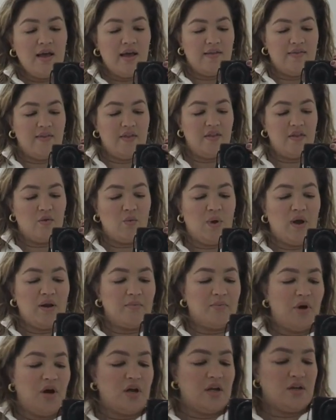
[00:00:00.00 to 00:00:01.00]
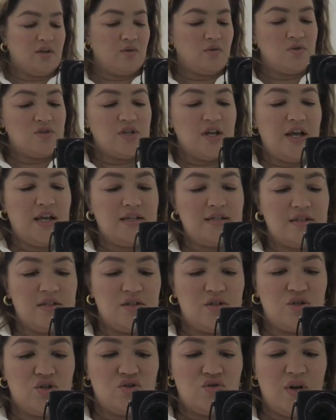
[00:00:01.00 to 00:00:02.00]
And then the one pocket, it also has the
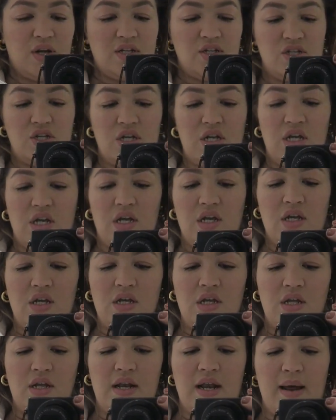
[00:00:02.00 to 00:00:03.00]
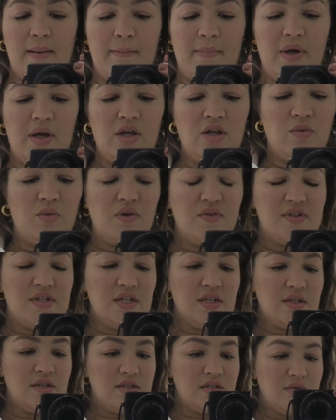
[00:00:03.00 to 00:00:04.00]
stretchy number. You would have
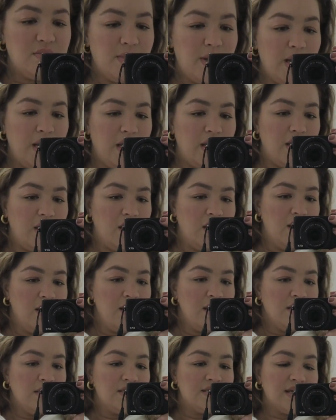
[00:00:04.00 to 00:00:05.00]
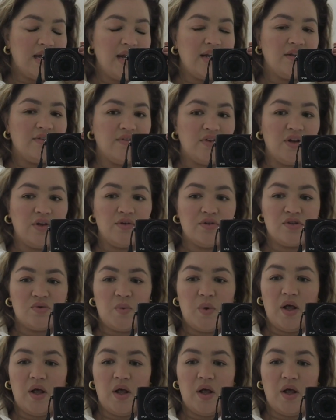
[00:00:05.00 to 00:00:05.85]
seen this in my styling video as